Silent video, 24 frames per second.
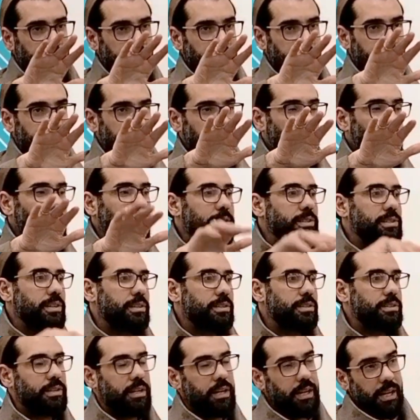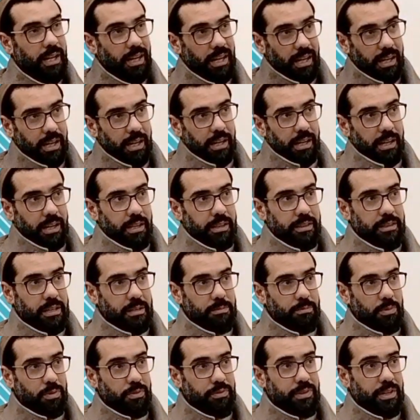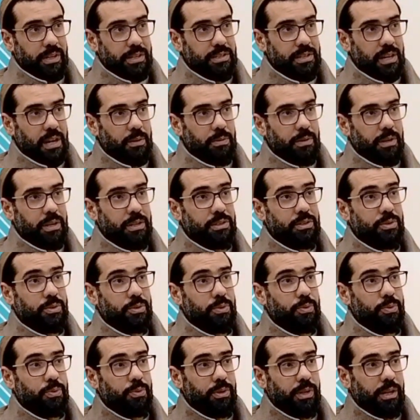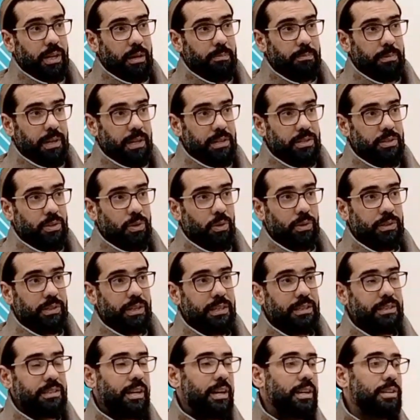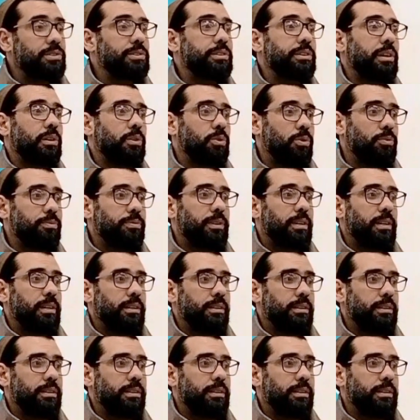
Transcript: in an oasis. They'd moved their zawiya to a place called Al-Taj in Al-Kufra,